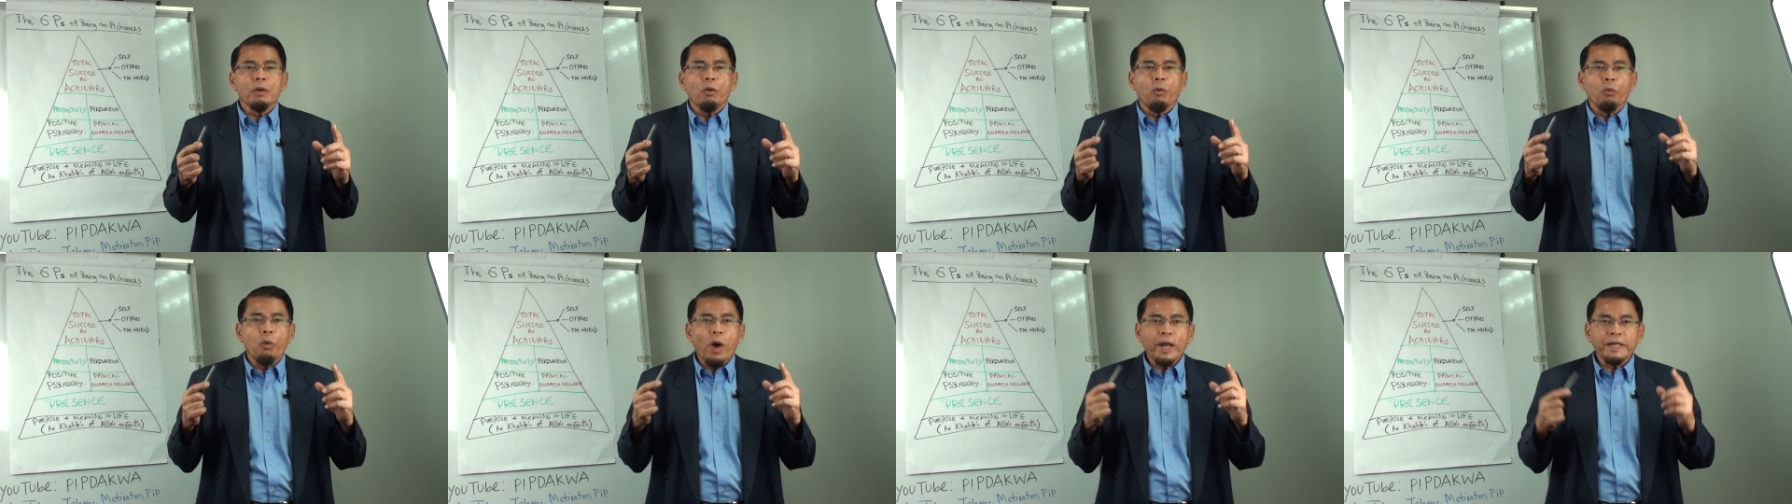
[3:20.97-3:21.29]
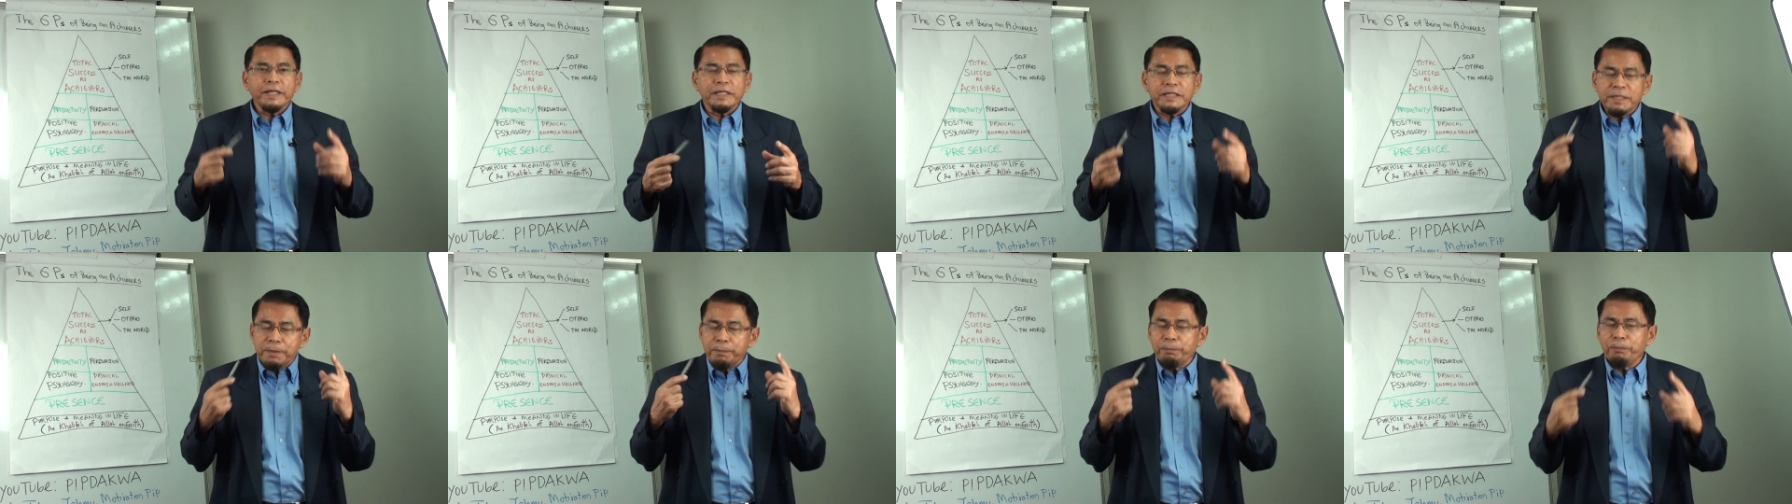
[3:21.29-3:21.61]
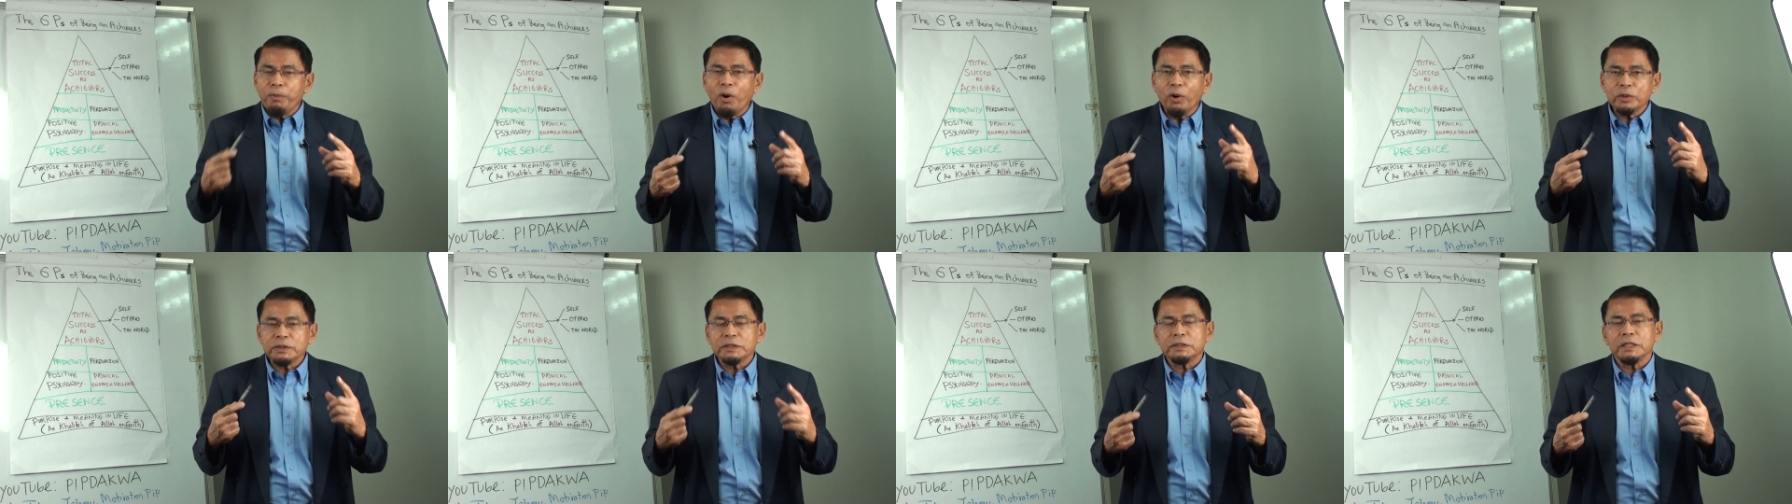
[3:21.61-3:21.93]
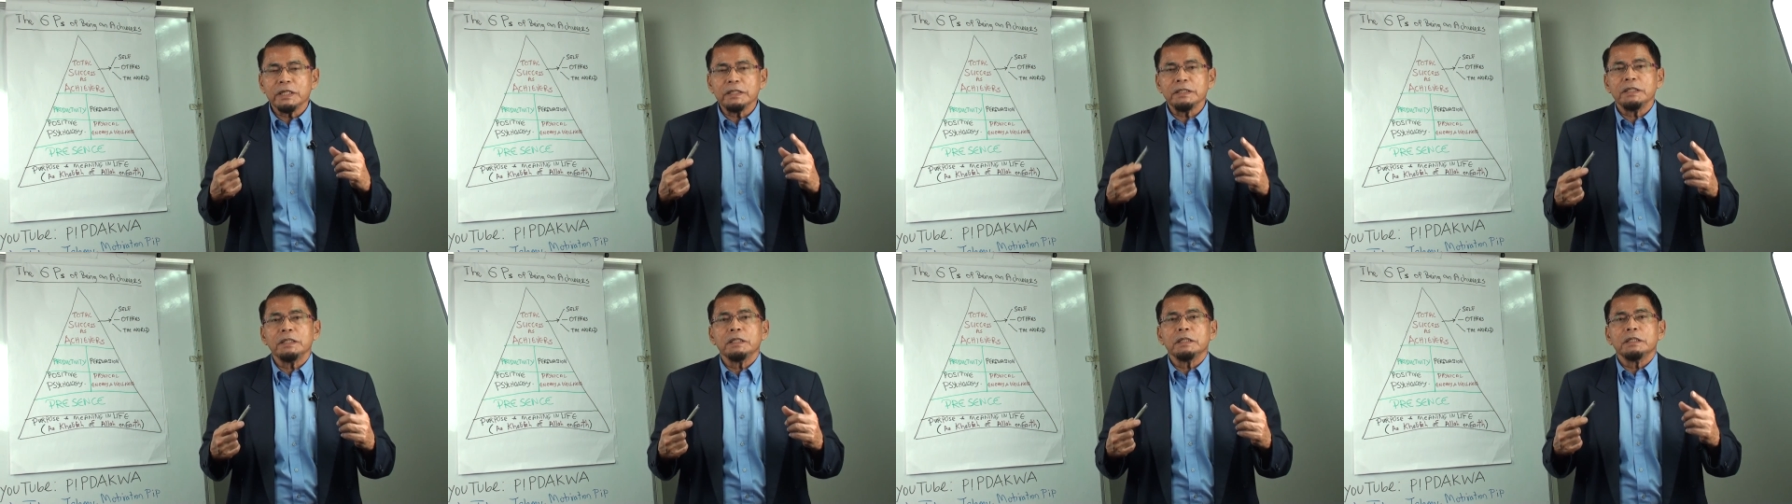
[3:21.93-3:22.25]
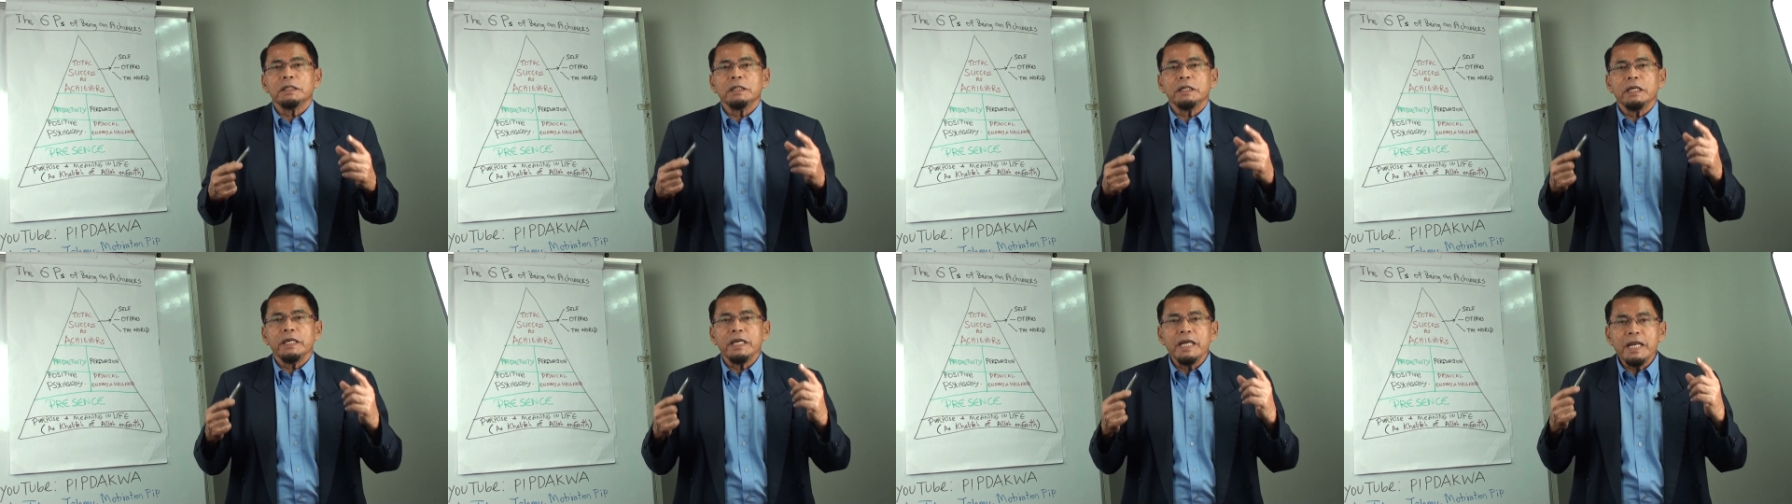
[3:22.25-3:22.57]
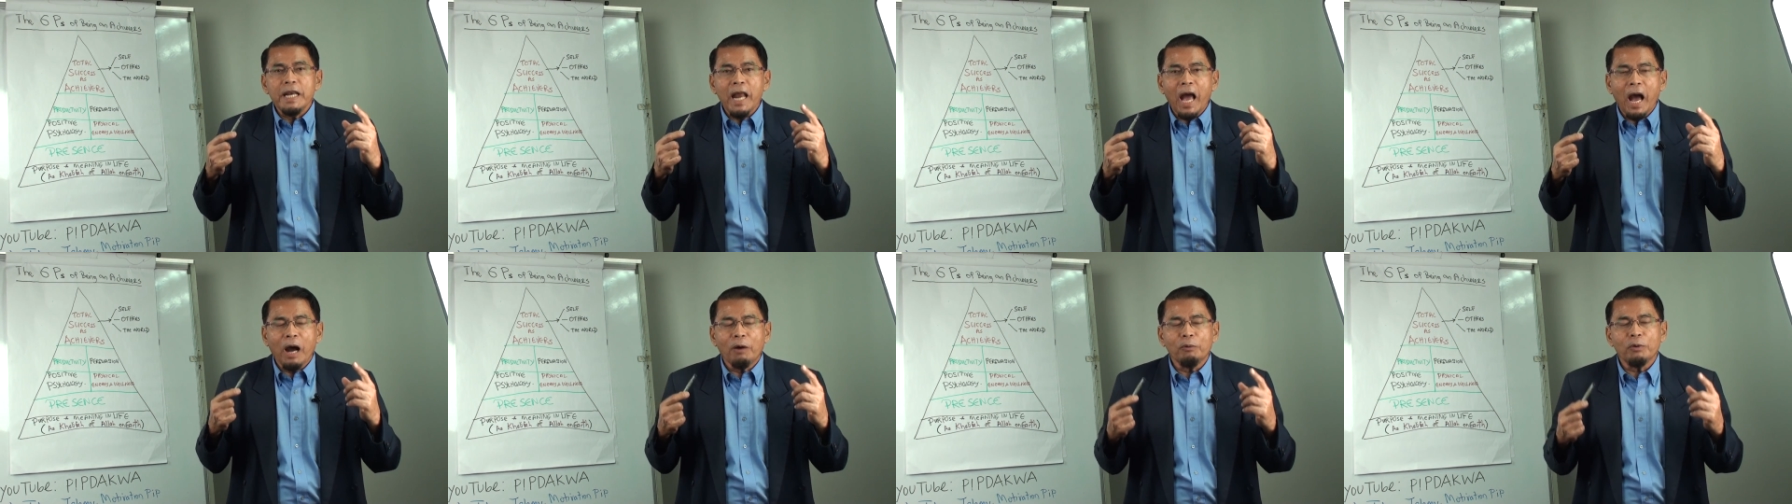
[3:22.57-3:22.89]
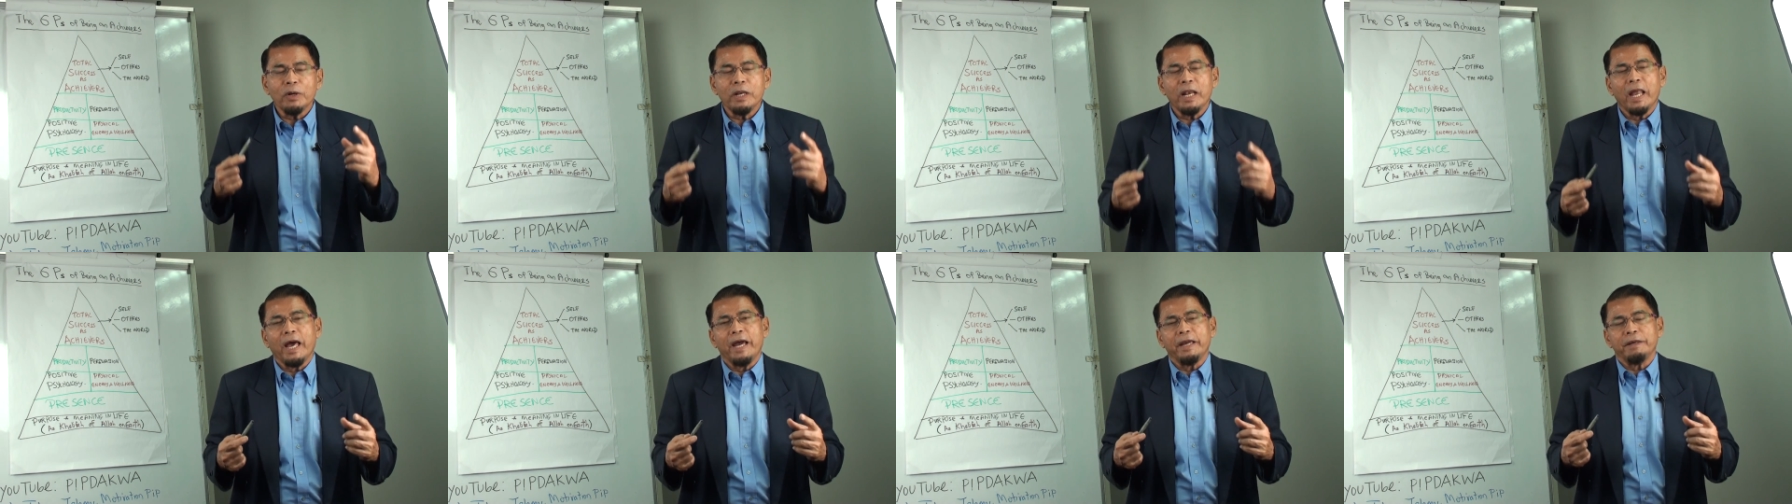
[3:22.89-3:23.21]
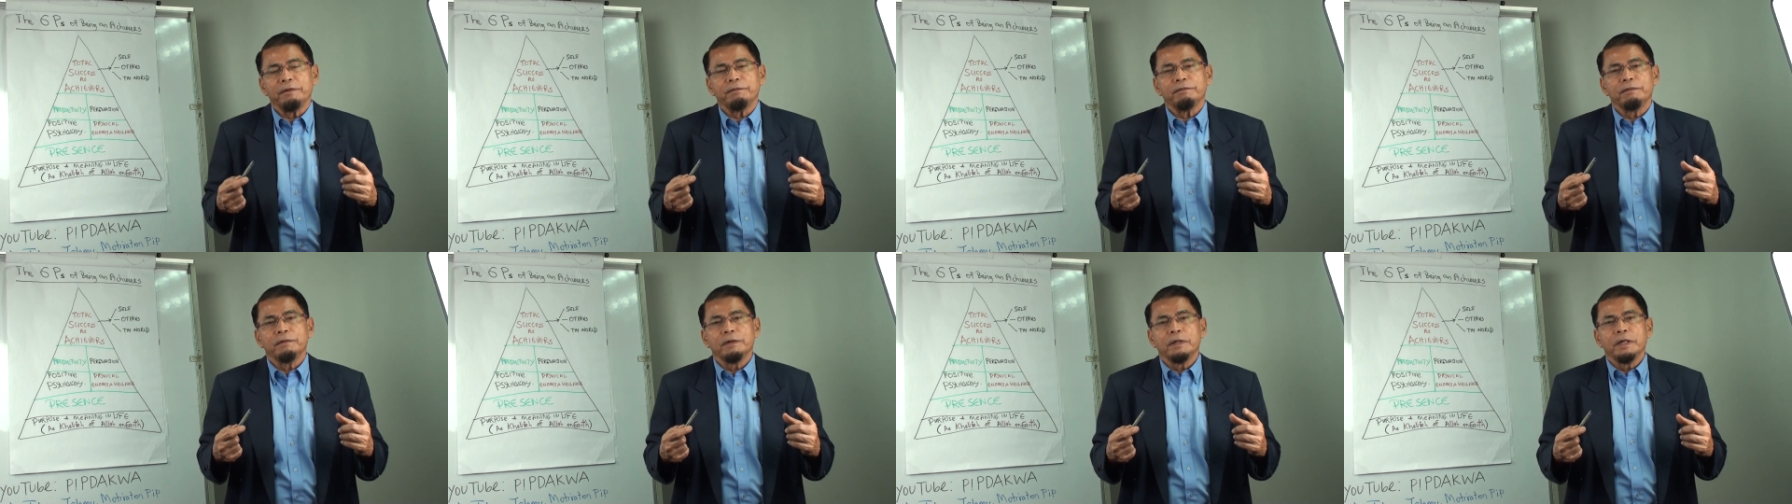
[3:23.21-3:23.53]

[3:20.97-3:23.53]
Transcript: what is important in our life.